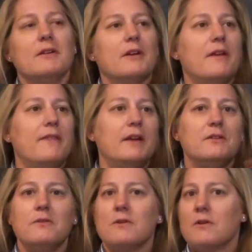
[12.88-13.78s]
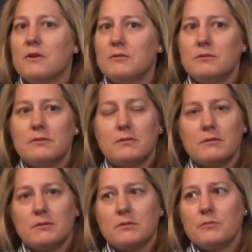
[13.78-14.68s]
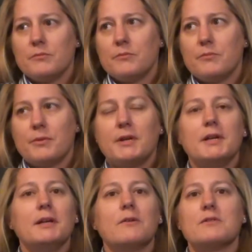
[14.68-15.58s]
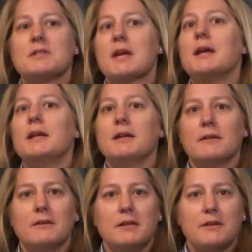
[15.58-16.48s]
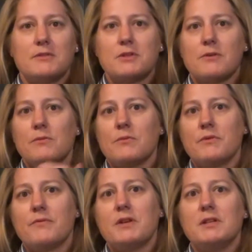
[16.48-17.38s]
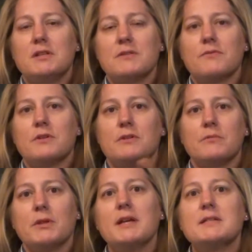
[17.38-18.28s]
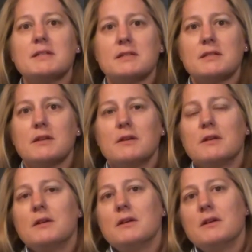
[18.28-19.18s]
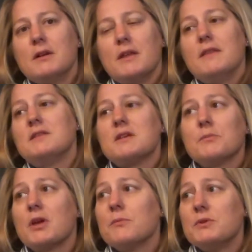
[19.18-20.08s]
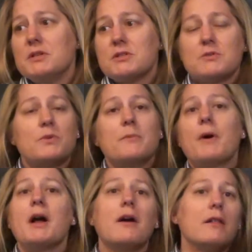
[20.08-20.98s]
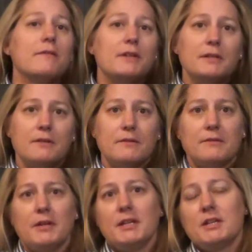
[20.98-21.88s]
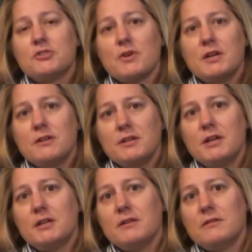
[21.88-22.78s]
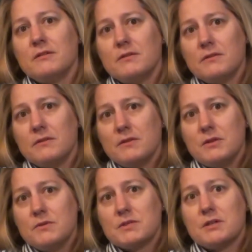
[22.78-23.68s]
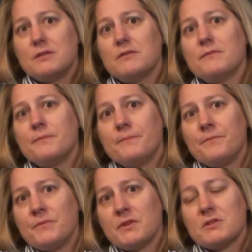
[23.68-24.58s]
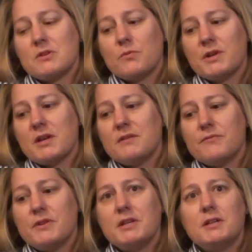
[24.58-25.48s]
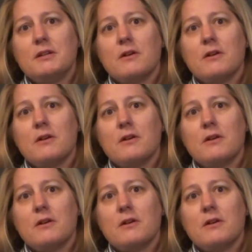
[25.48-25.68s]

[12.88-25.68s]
and they do their own printing or scanning. So we fit in different places. And then some companies just want to buy all of it and get trained on how to use it. So we kind of fit in